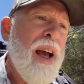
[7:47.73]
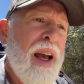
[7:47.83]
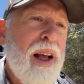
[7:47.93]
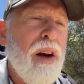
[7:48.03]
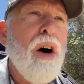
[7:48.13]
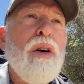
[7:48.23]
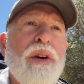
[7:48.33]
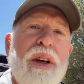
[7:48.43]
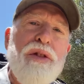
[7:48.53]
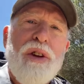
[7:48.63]
a long
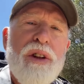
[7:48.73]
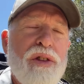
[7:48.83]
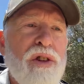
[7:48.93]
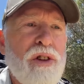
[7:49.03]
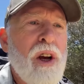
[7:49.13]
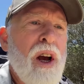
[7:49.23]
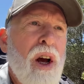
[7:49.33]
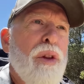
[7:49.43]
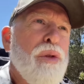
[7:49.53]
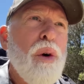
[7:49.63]
distance
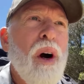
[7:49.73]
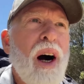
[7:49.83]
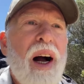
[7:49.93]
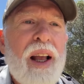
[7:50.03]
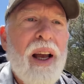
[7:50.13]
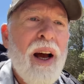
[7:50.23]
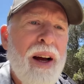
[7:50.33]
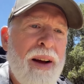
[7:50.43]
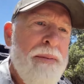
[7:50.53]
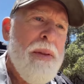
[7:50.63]
through hike,
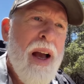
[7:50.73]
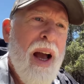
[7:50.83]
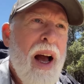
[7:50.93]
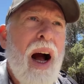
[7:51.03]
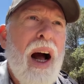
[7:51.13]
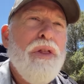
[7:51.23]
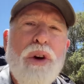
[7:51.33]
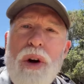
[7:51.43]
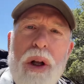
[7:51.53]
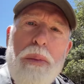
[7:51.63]
I
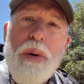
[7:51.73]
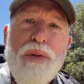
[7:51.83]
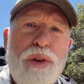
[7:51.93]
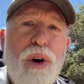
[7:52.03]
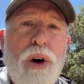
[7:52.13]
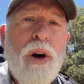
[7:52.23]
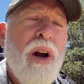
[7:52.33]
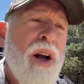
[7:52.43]
thoroughly prefer